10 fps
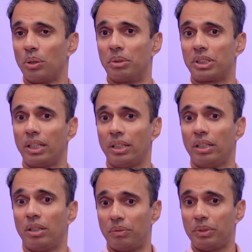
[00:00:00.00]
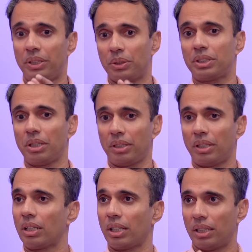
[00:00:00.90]
Hormazd. And interestingly,
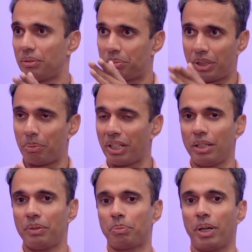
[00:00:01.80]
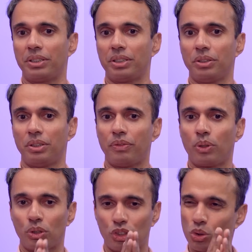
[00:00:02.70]
Tata, typically with pricing, they've
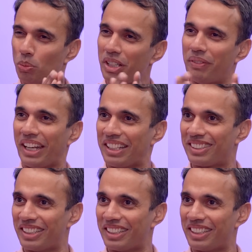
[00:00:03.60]
got so many variants